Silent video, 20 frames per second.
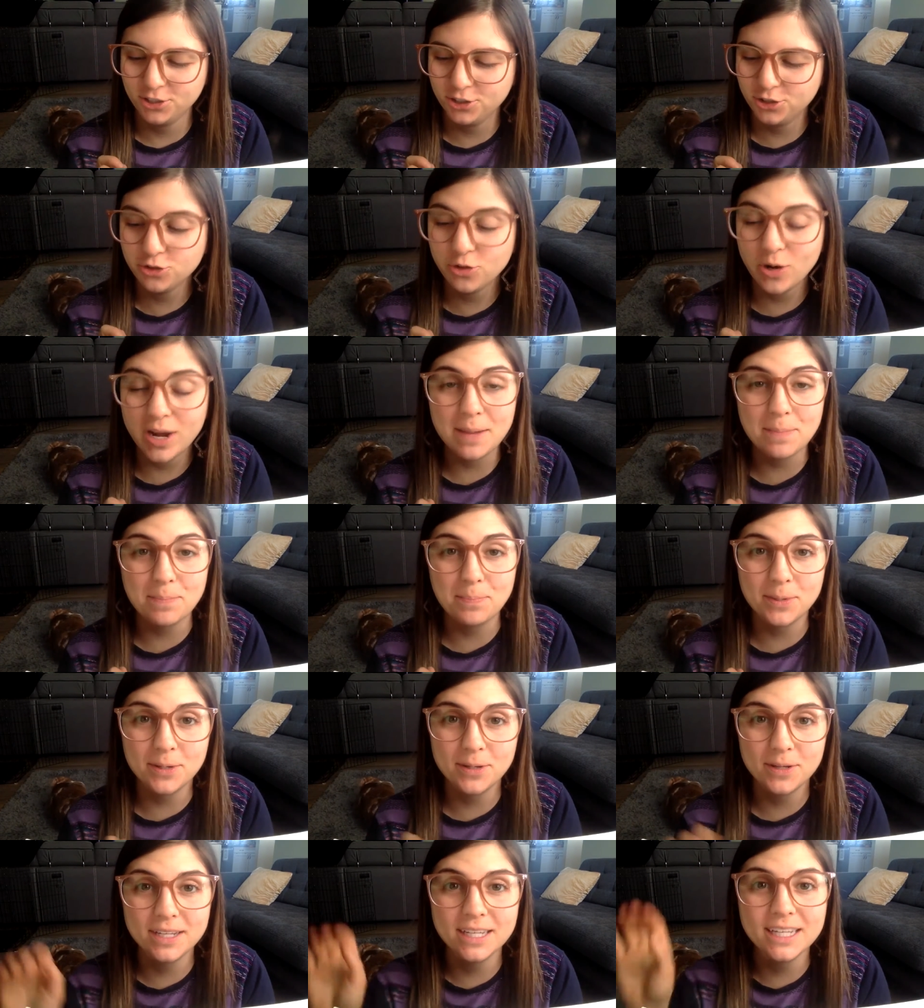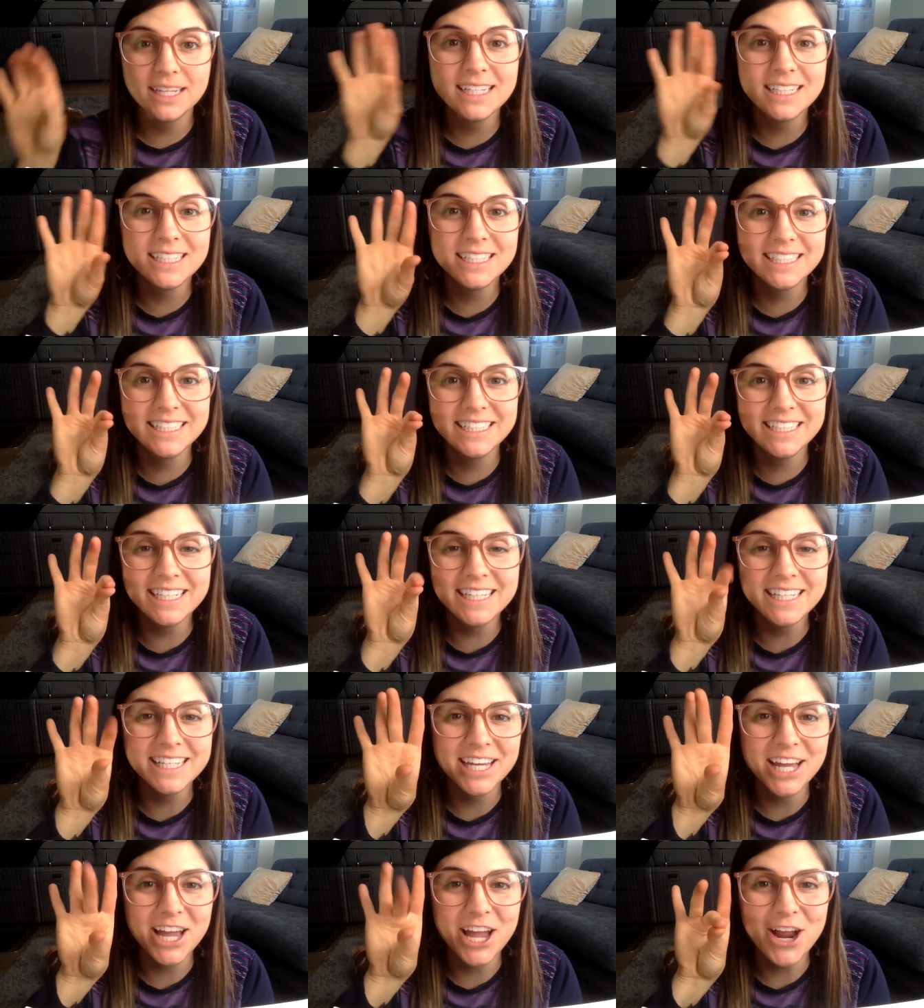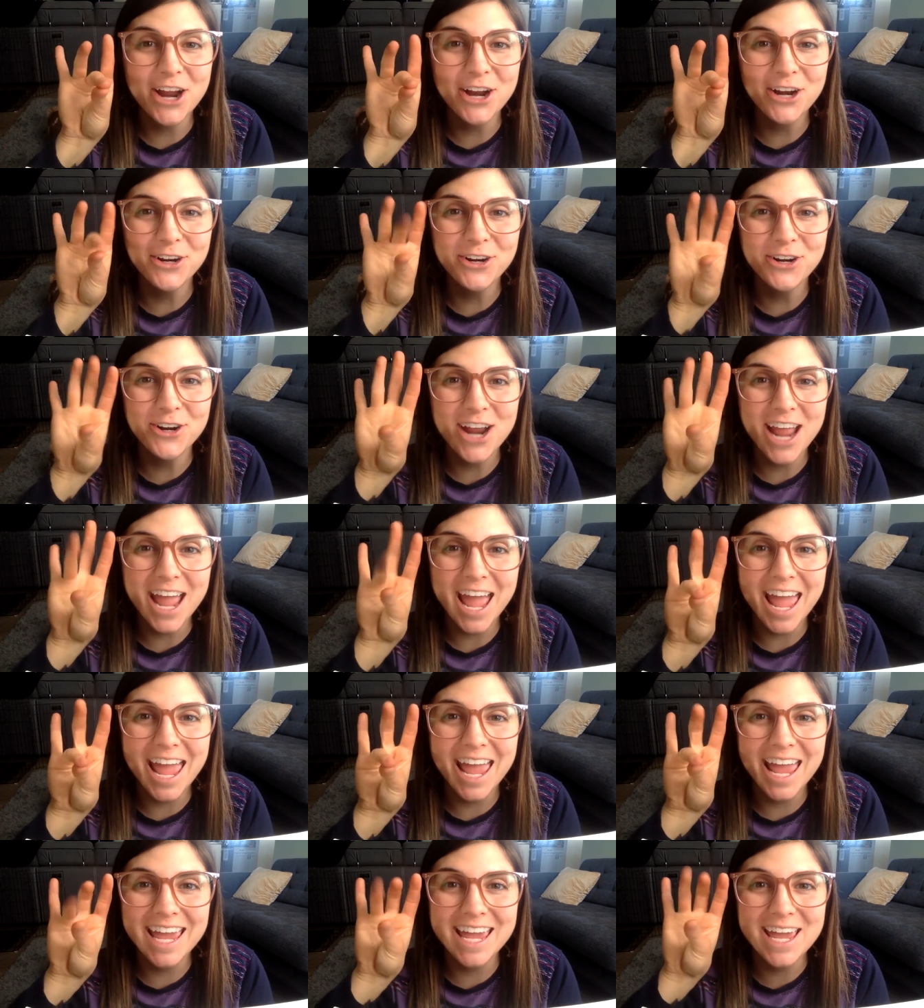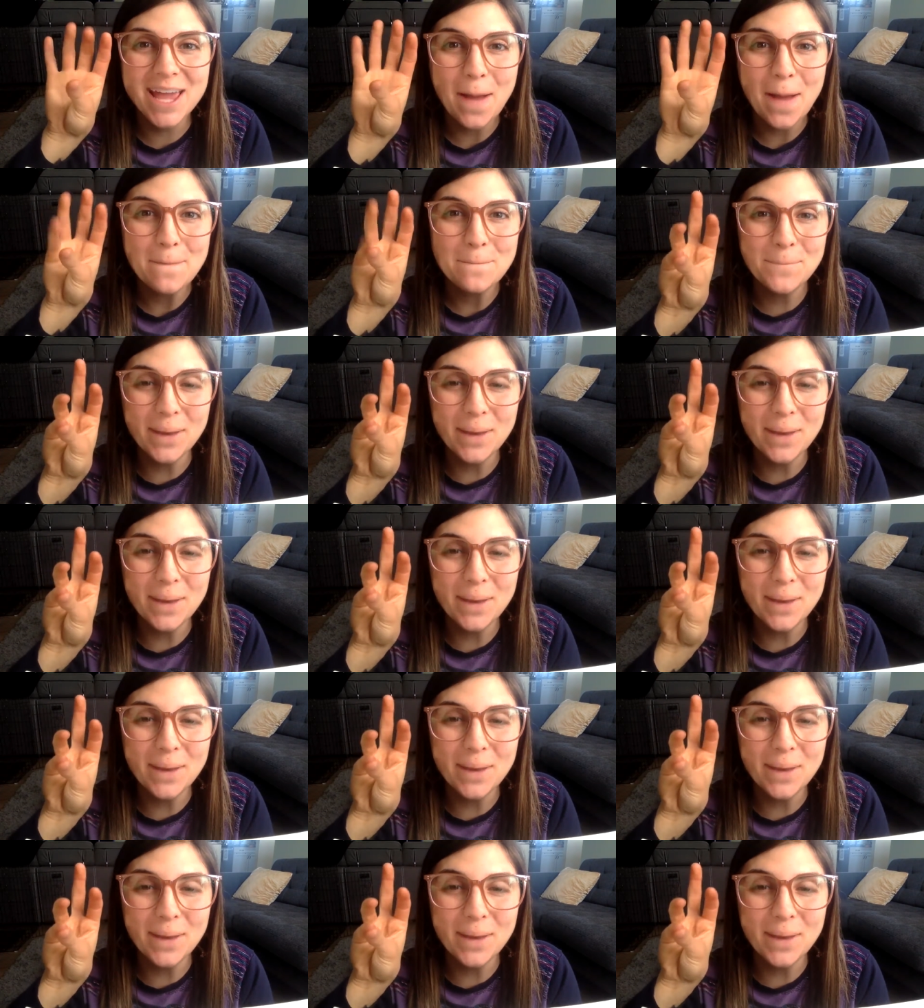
Drape. D, er, a, p.